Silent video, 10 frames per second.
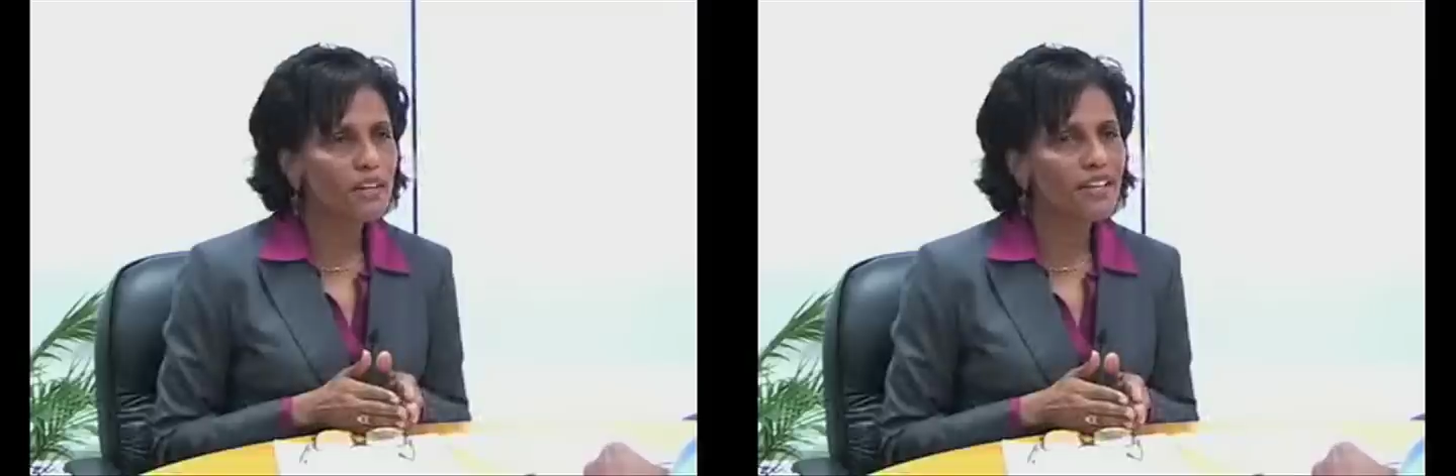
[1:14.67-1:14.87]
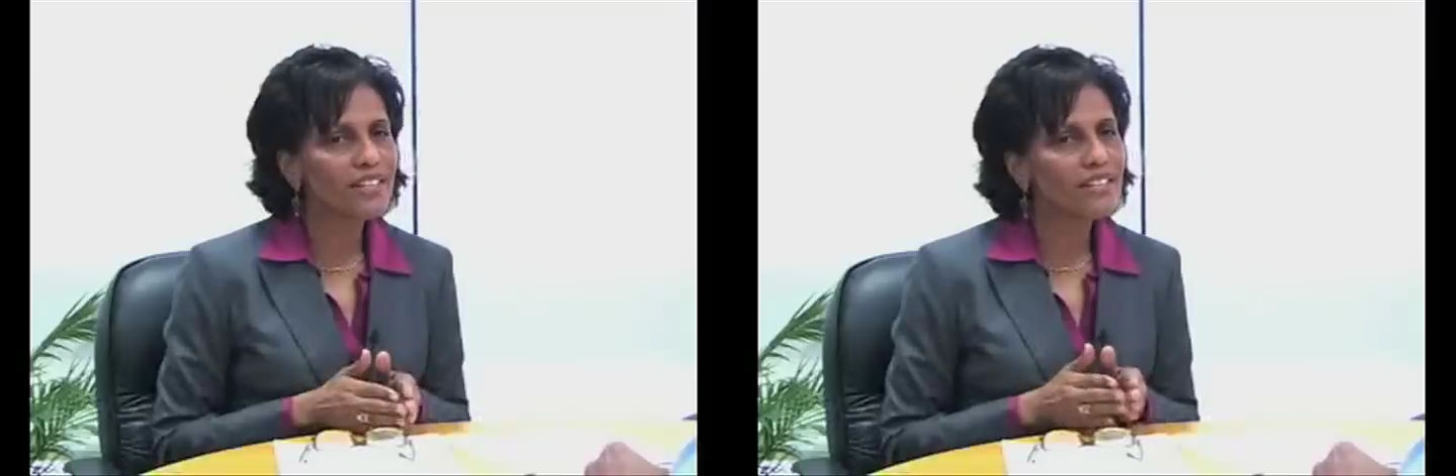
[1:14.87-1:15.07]

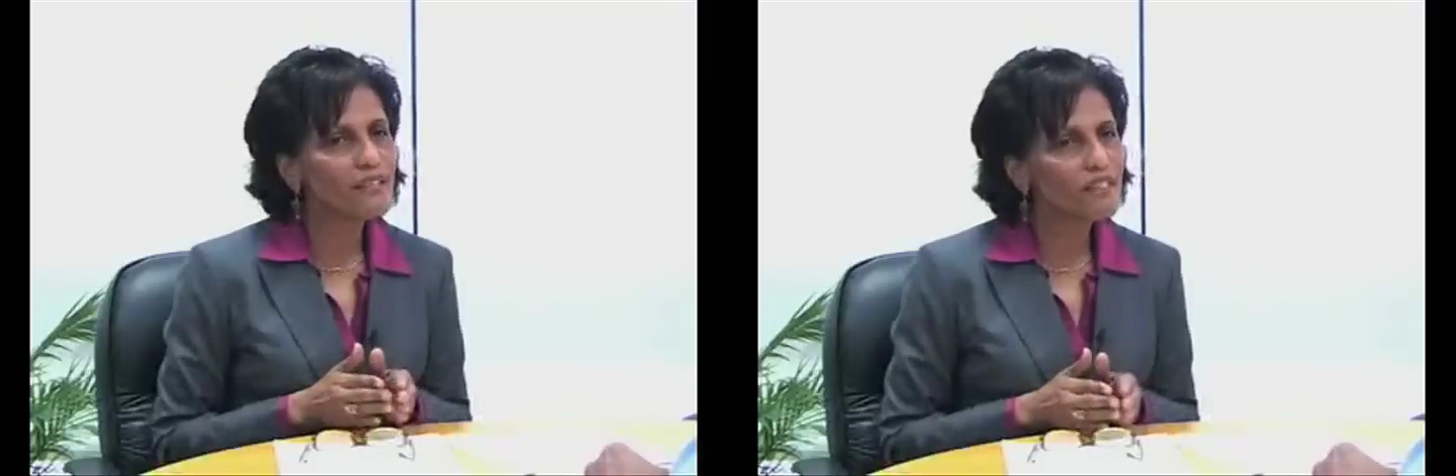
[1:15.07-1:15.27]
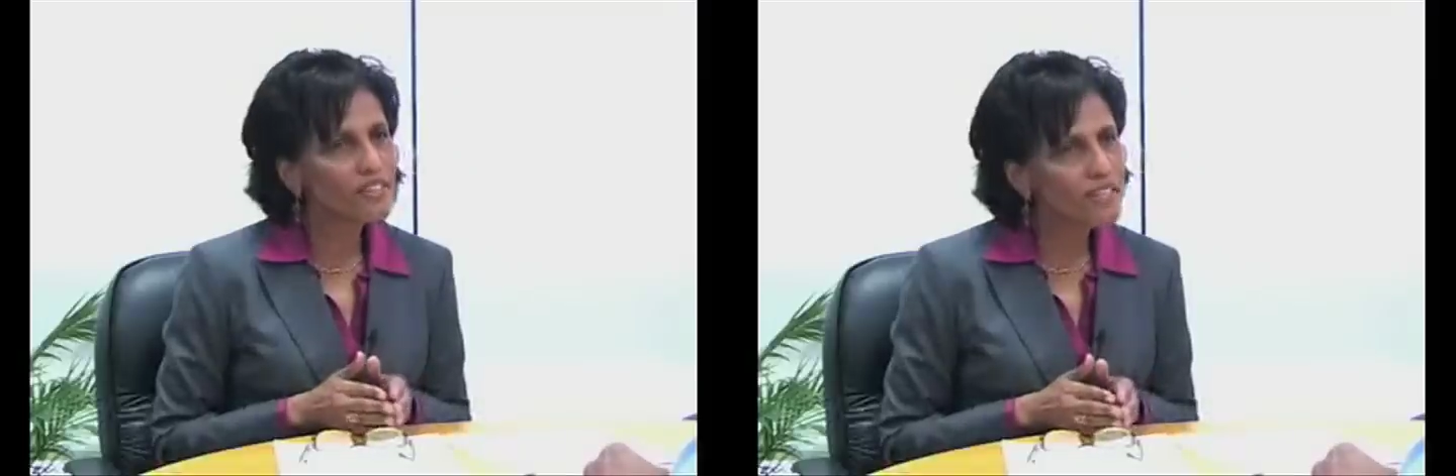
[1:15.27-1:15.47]
The
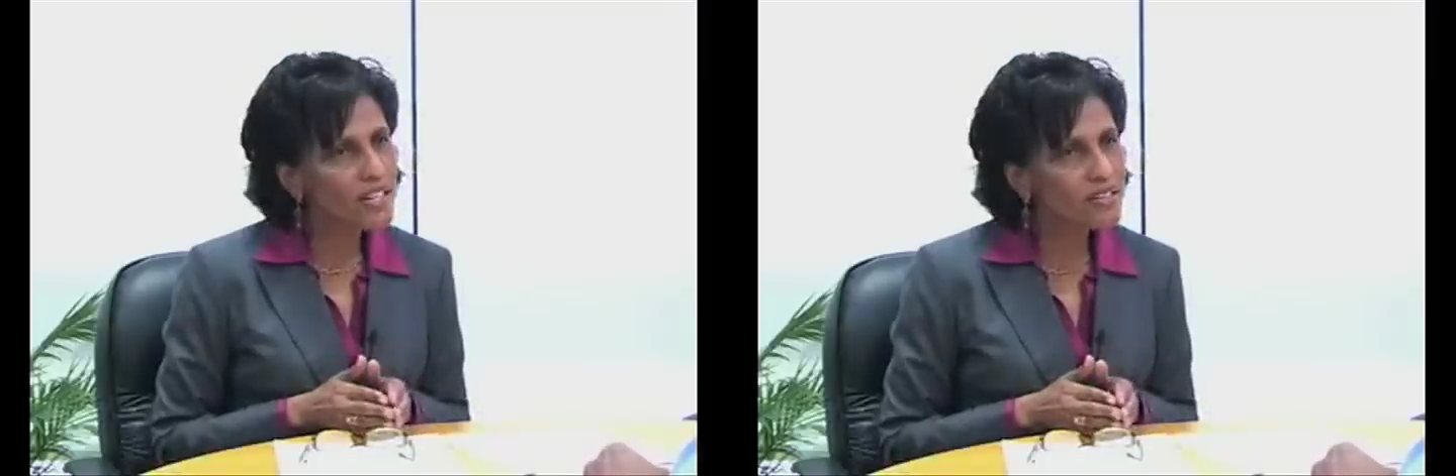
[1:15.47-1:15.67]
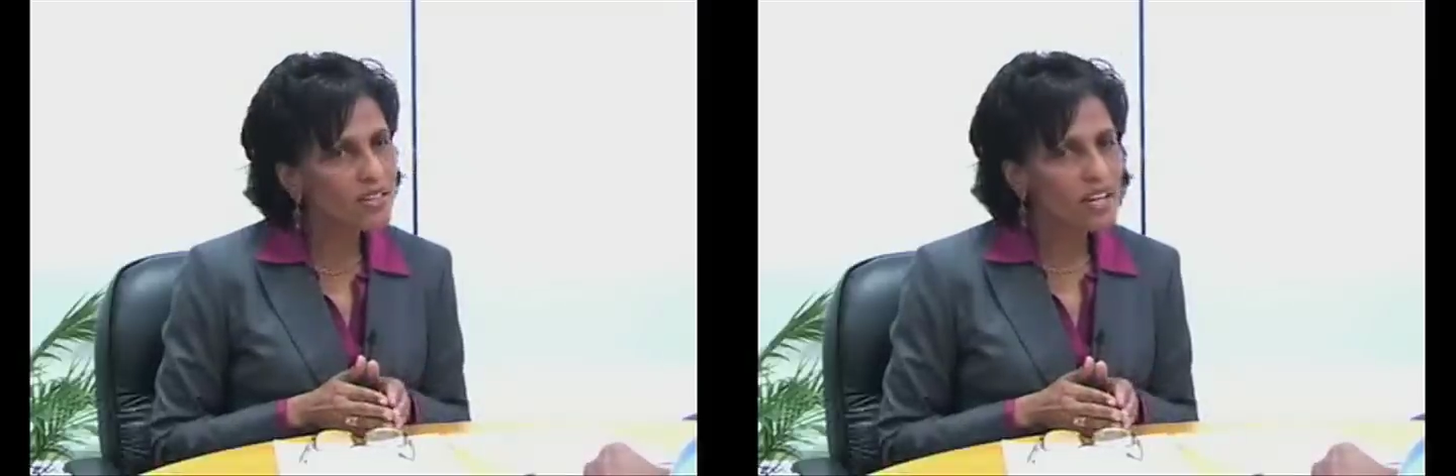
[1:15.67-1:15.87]
difference
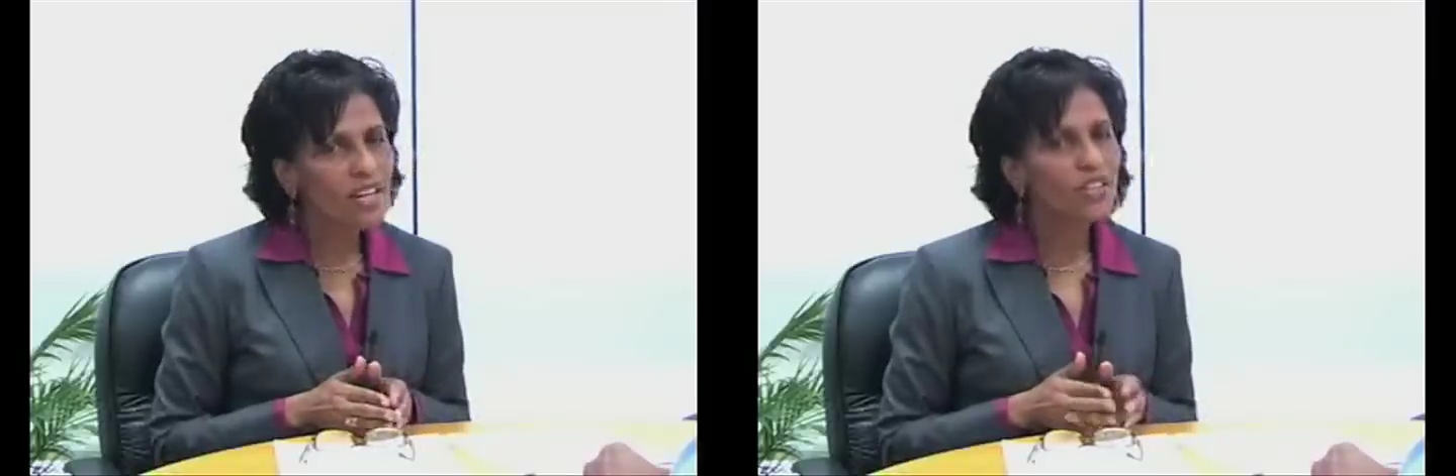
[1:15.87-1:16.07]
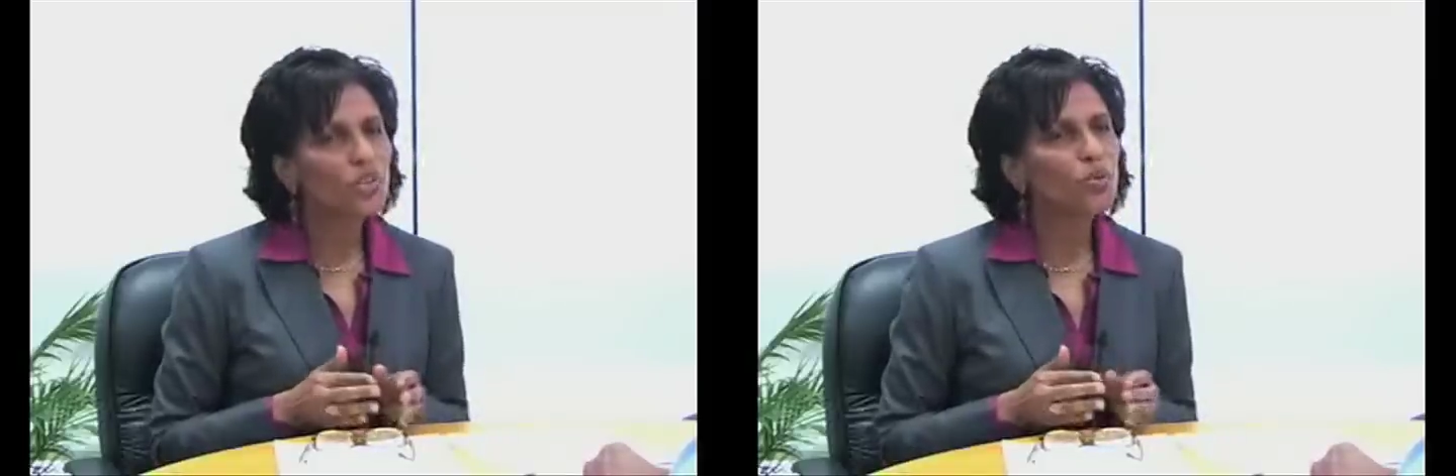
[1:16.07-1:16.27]
is
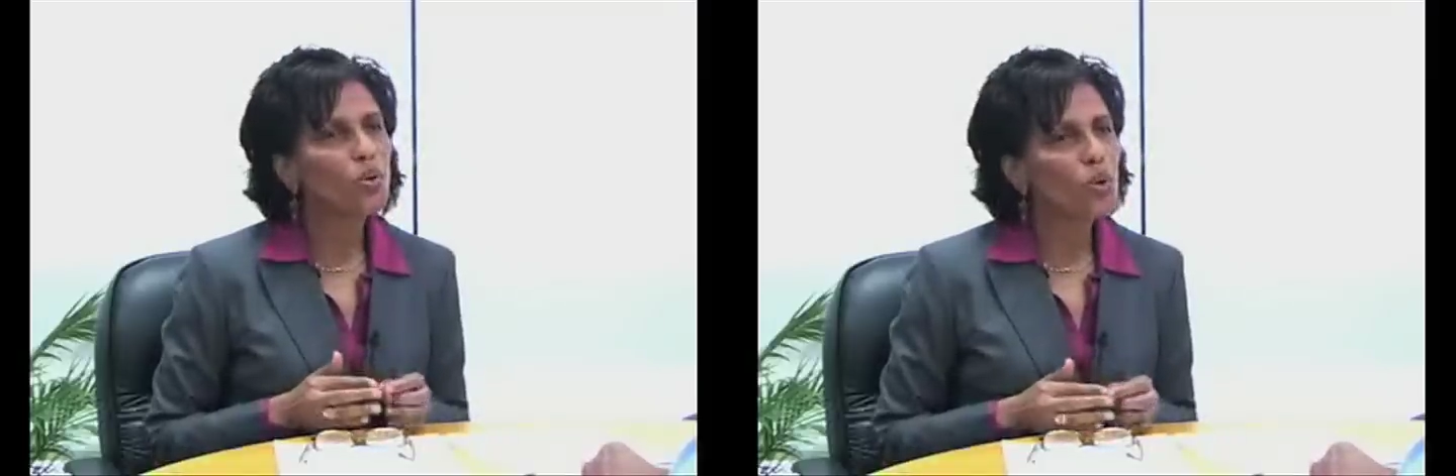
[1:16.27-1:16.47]
that you will